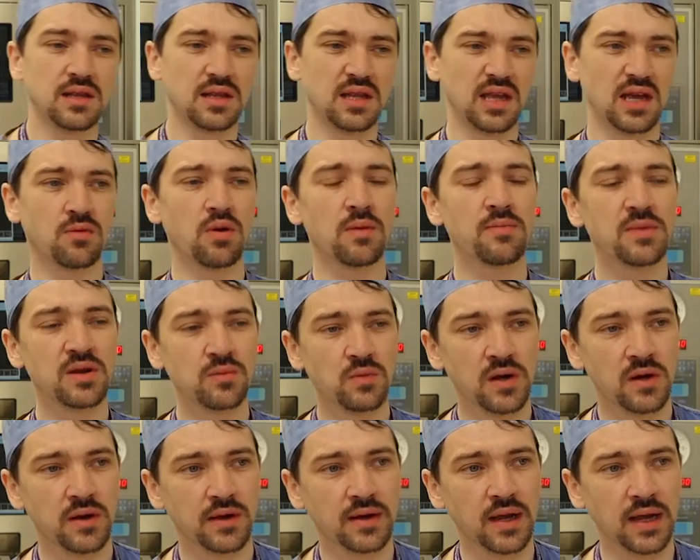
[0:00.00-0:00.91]
The equipment
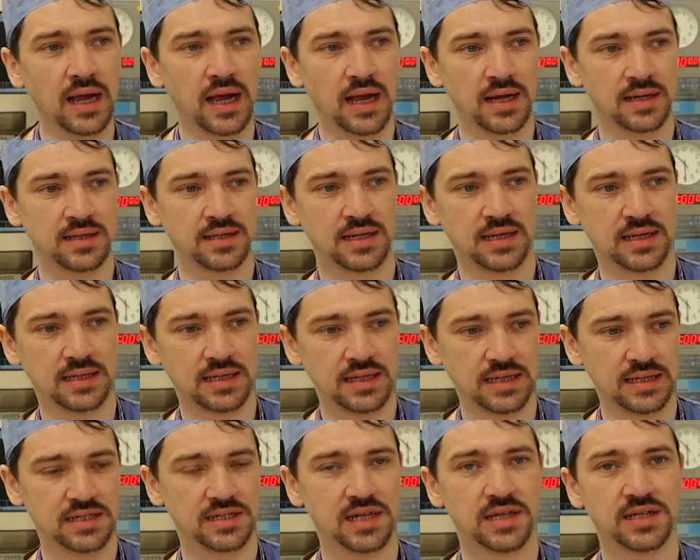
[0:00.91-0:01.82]
we're looking at
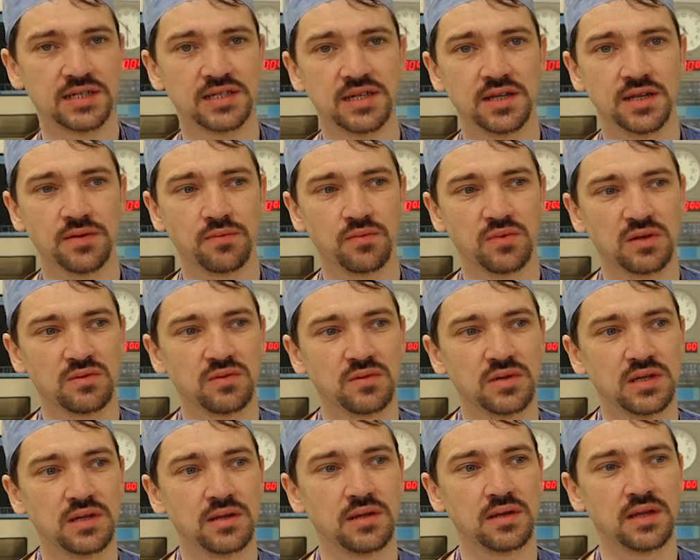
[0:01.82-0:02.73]
is
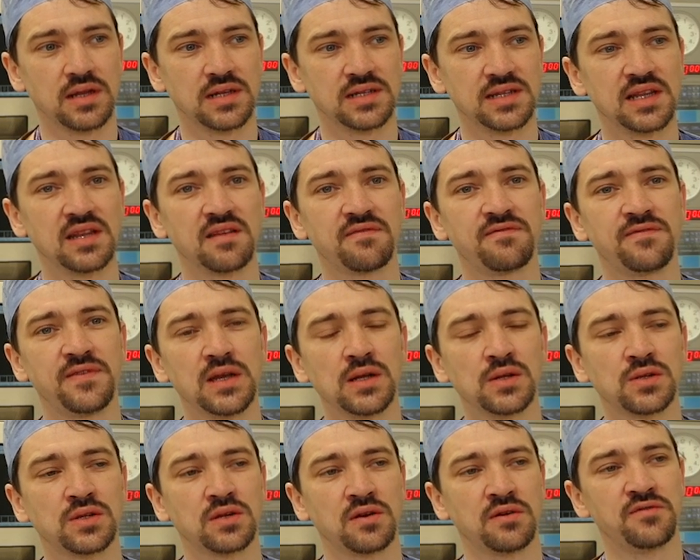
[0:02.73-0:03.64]
in the
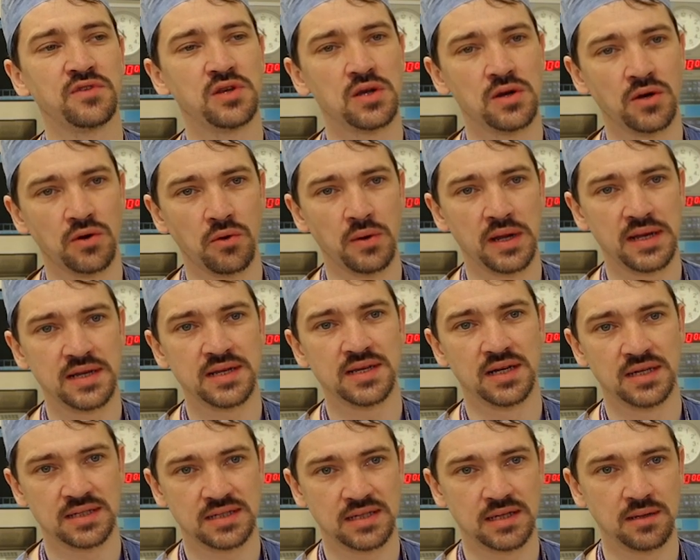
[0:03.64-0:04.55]
field of
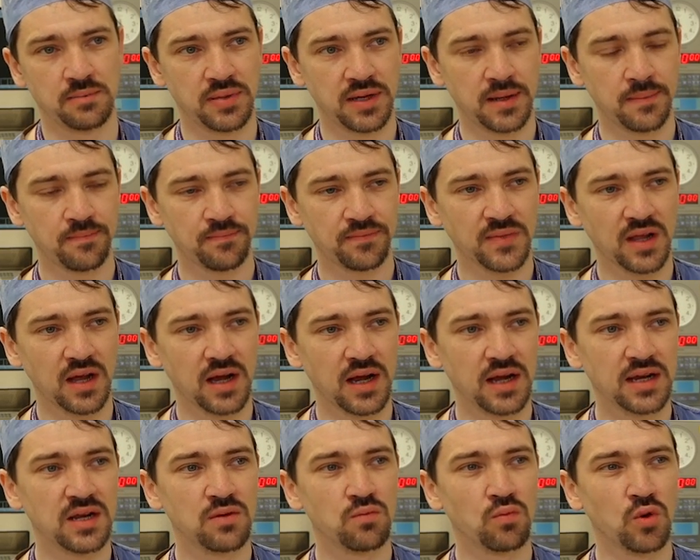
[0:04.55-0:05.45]
neuroendoscopy,
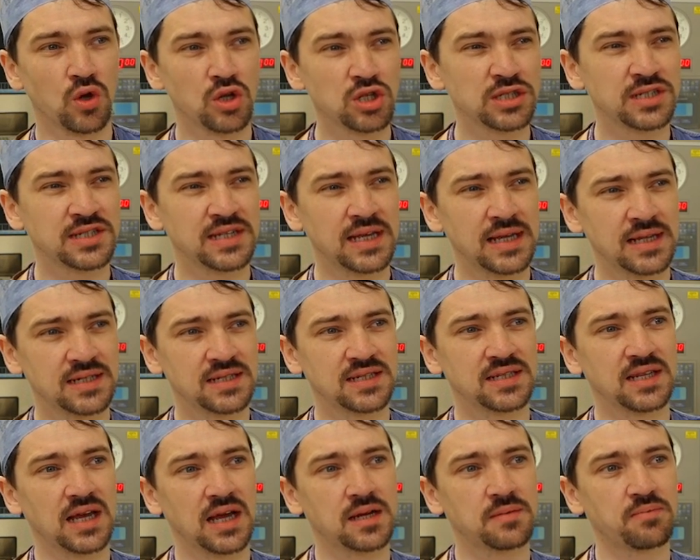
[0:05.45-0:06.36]
and in one sense
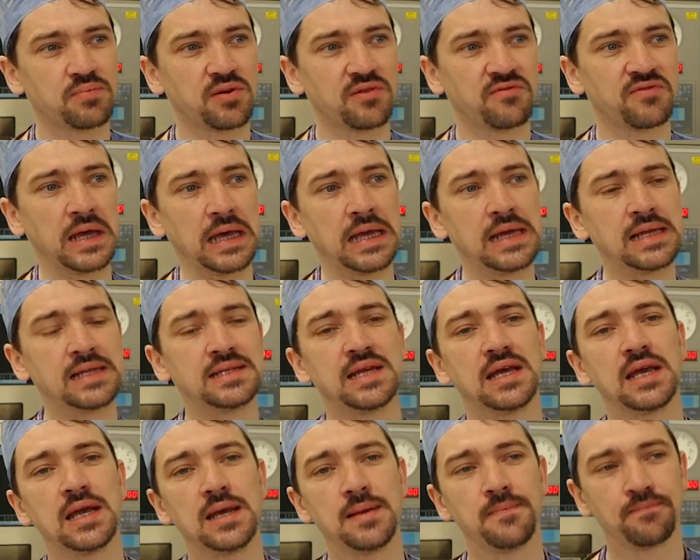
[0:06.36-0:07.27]
that provides
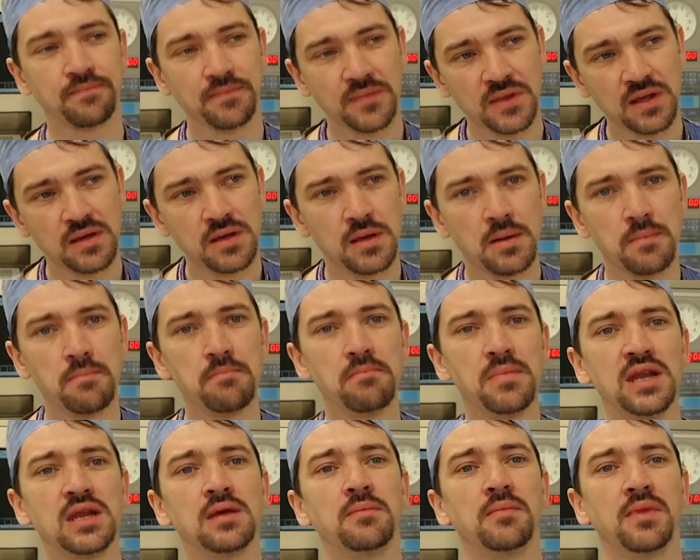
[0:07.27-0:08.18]
a
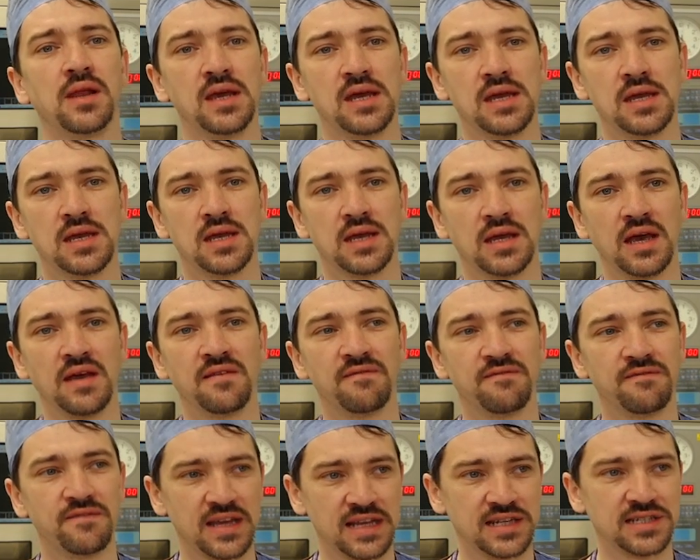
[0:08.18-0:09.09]
minimally
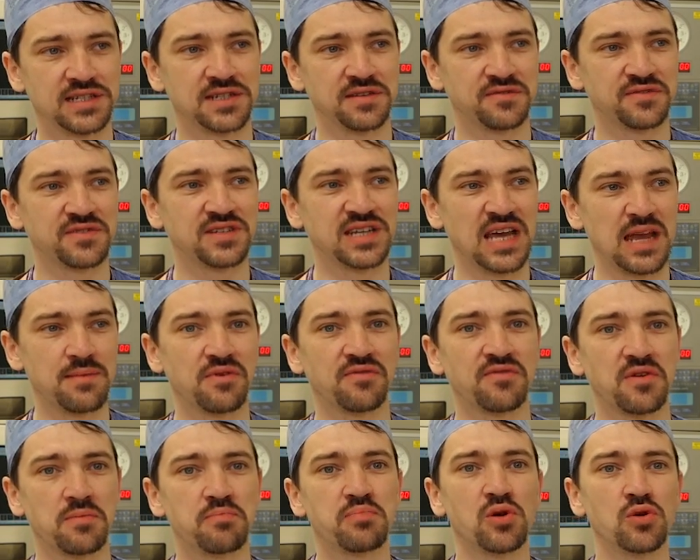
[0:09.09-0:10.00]
invasive type
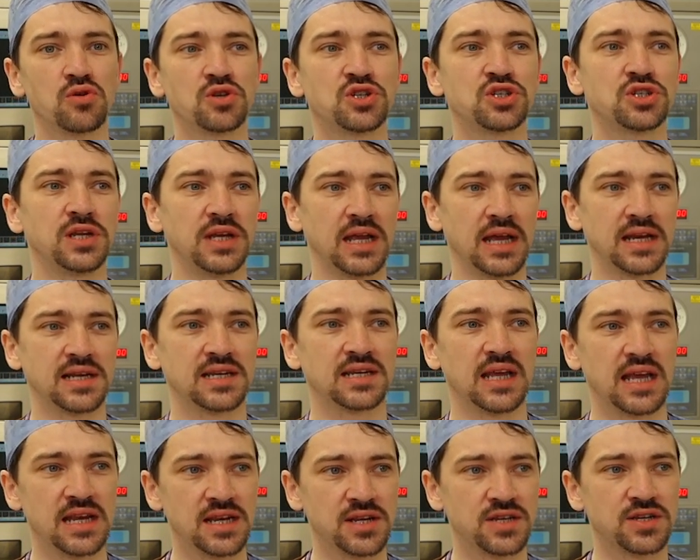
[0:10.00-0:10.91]
of approach to get
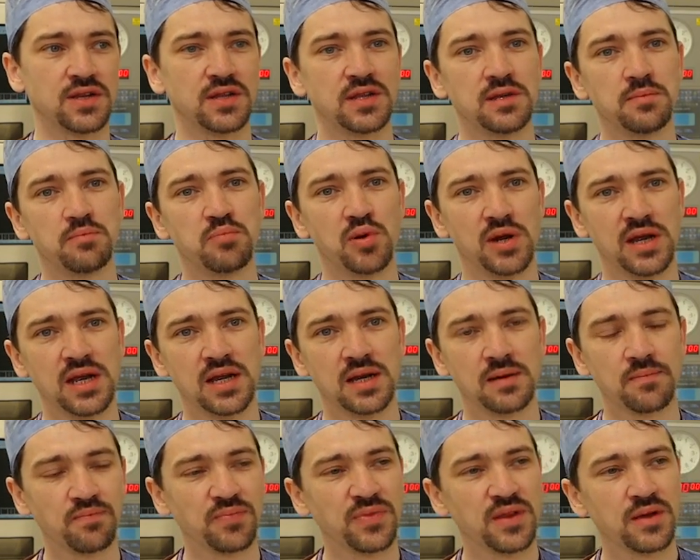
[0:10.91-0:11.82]
into the brain,